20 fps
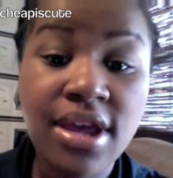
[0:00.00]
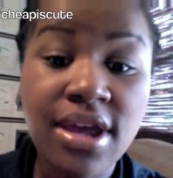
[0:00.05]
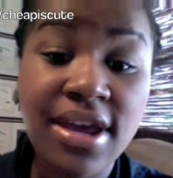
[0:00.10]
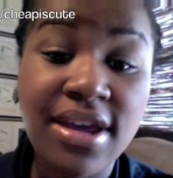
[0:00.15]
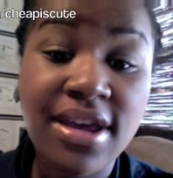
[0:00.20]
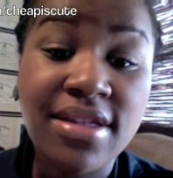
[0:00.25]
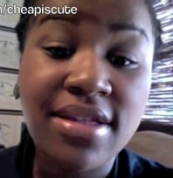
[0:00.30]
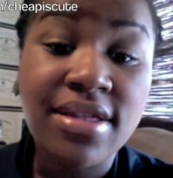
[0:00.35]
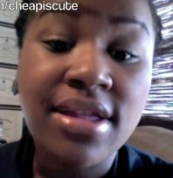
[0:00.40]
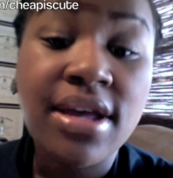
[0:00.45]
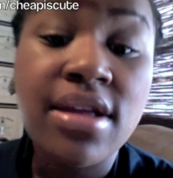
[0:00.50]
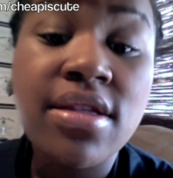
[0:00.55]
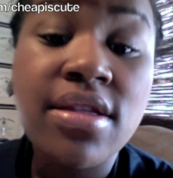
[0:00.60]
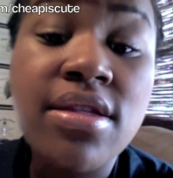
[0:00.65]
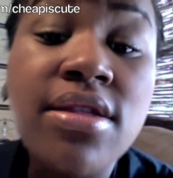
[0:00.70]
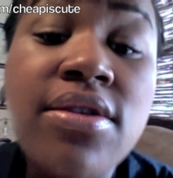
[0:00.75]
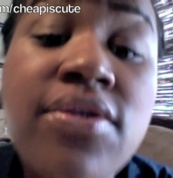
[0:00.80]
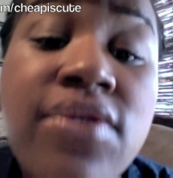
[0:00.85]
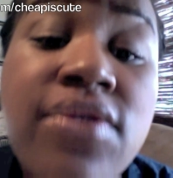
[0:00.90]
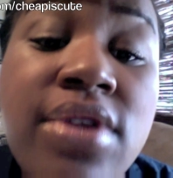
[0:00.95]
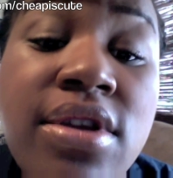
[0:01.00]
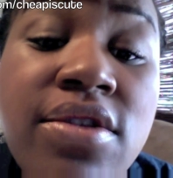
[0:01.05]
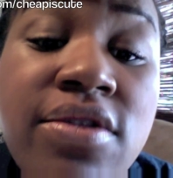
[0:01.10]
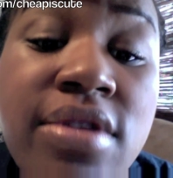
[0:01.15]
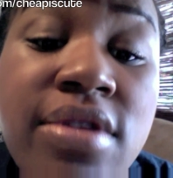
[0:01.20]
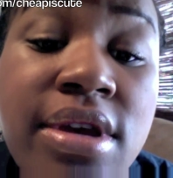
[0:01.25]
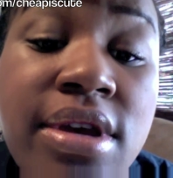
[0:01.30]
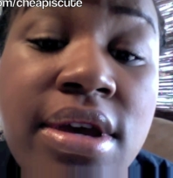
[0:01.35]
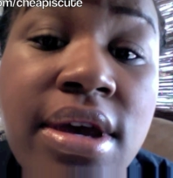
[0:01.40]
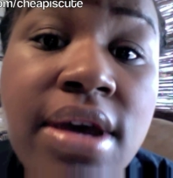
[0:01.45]
And that's the finished
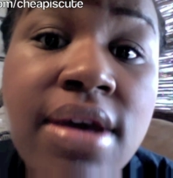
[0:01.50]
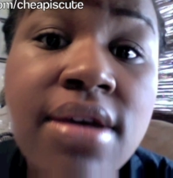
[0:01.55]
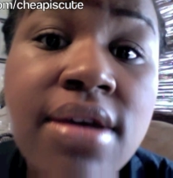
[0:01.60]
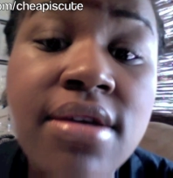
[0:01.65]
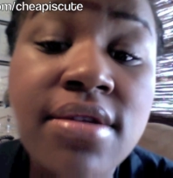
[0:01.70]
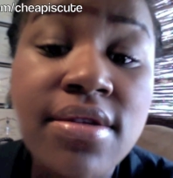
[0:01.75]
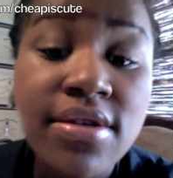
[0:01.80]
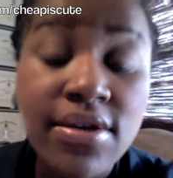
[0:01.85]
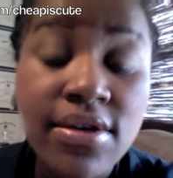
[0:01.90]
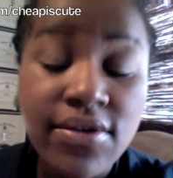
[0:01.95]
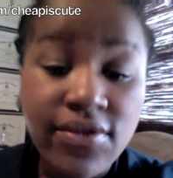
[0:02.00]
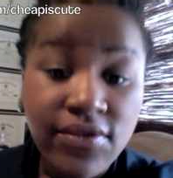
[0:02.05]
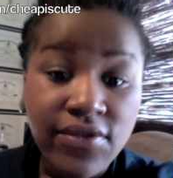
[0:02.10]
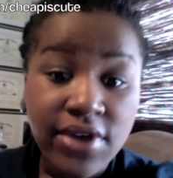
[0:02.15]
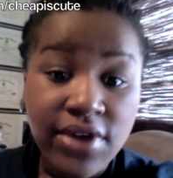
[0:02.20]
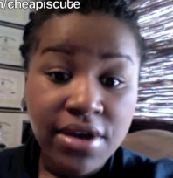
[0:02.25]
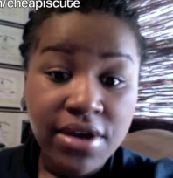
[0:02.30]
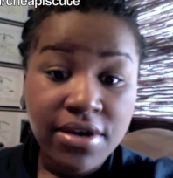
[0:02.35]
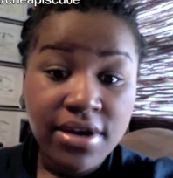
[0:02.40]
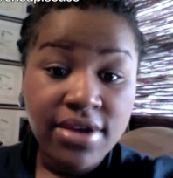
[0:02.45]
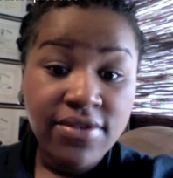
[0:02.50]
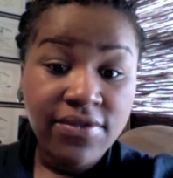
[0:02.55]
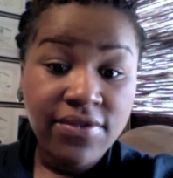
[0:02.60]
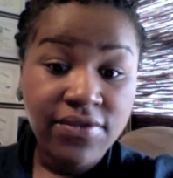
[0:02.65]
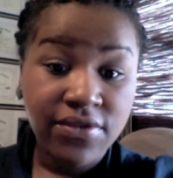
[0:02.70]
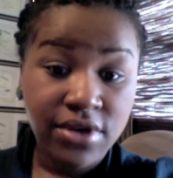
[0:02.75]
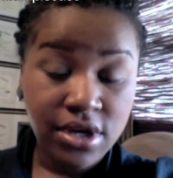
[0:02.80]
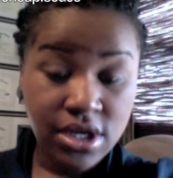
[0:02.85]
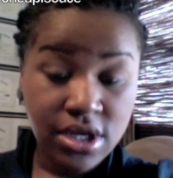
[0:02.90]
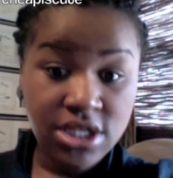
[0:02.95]
look, guys. Very
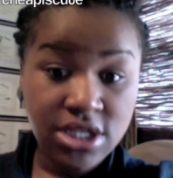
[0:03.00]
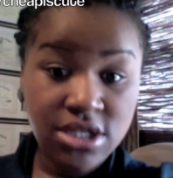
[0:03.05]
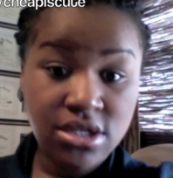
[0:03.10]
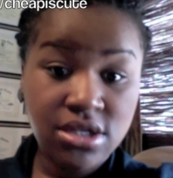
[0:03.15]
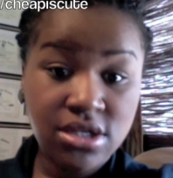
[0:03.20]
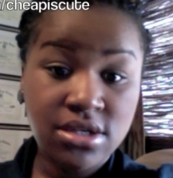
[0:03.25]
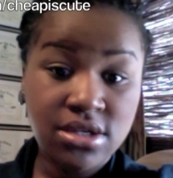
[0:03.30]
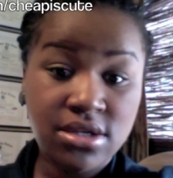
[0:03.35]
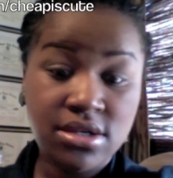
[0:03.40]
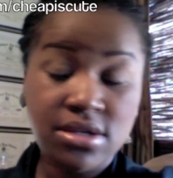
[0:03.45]
fresh.